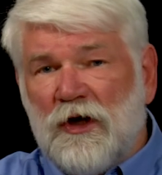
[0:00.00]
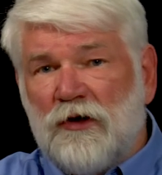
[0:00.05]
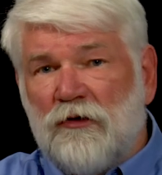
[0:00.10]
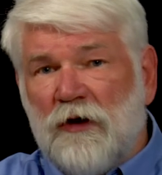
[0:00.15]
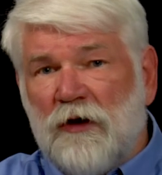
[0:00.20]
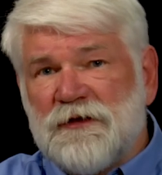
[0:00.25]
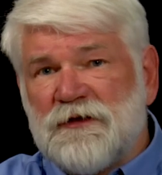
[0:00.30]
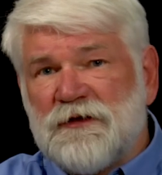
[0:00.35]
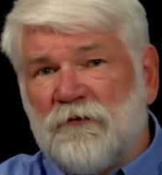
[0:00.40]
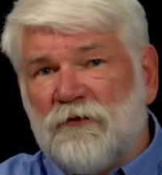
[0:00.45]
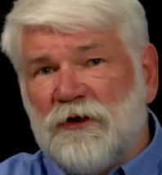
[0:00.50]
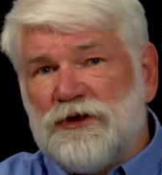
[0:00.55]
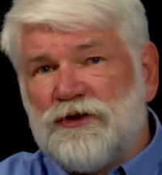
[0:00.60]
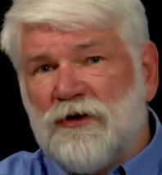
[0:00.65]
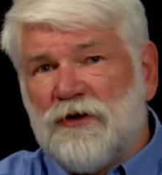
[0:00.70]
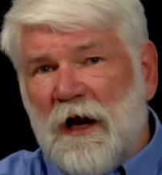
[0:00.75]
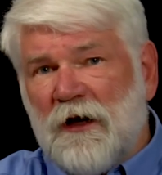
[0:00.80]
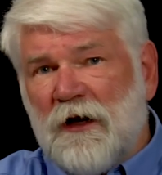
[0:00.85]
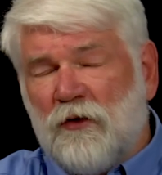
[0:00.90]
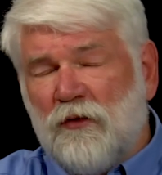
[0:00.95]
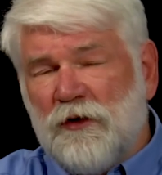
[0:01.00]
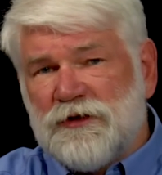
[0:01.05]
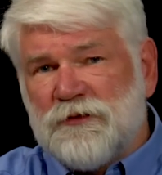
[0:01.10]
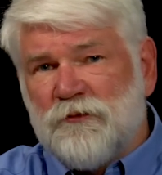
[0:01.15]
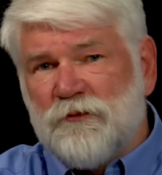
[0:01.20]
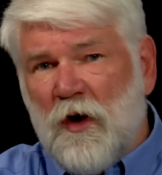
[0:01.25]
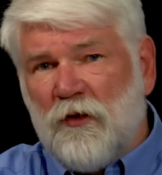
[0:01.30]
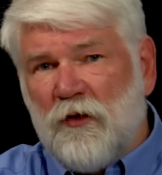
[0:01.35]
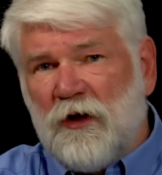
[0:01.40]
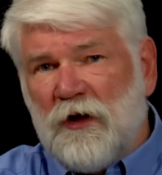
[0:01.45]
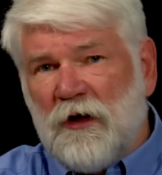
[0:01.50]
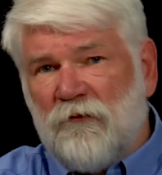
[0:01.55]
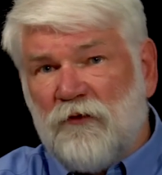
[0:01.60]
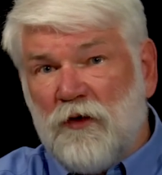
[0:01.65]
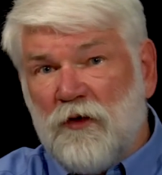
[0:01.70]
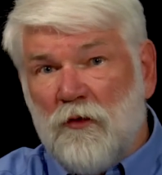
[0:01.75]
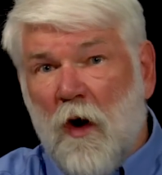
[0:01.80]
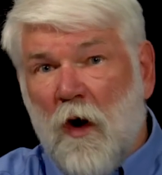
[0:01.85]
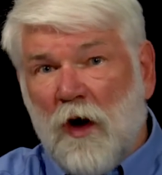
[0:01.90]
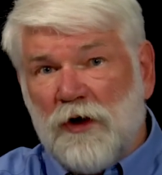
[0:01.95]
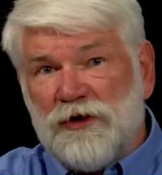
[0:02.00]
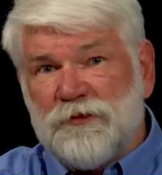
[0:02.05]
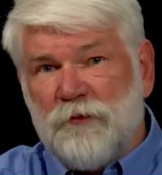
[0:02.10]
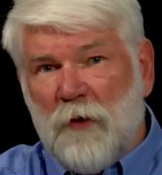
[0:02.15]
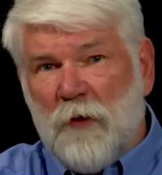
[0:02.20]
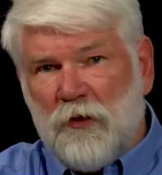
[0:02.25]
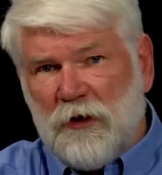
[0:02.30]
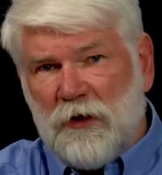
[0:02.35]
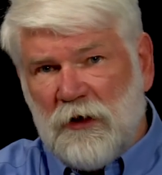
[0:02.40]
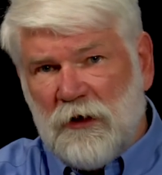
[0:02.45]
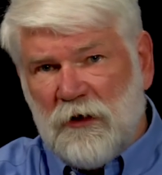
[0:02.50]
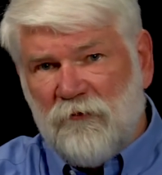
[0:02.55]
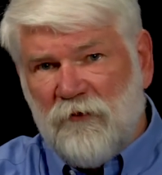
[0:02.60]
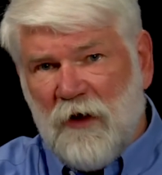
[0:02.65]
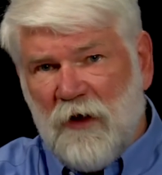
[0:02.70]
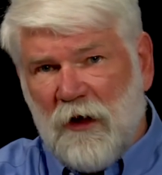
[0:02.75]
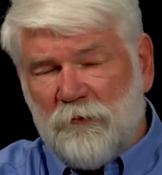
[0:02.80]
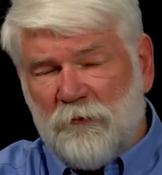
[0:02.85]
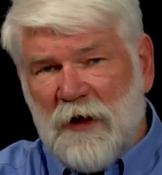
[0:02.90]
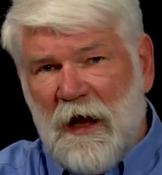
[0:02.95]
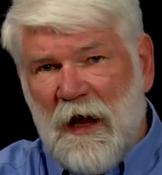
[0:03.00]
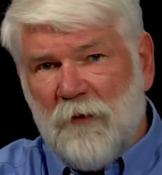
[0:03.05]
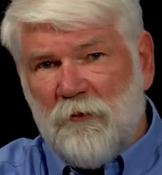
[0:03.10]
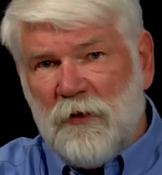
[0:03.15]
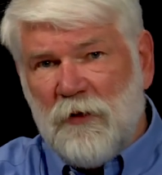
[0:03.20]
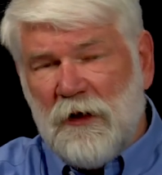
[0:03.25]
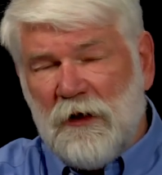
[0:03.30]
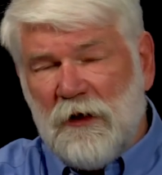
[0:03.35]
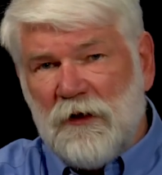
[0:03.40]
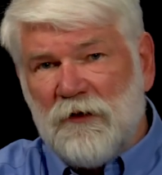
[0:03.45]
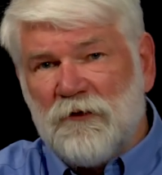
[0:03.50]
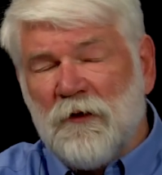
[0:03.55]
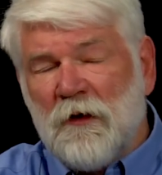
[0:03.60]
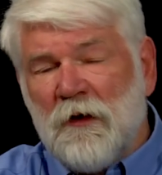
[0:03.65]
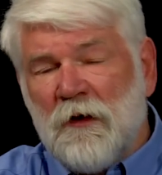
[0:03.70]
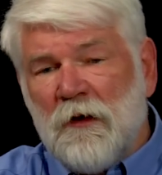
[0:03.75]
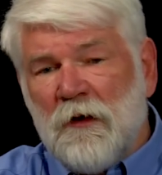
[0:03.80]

aggressively try to quit smoking if you are smoking and develop diabetes.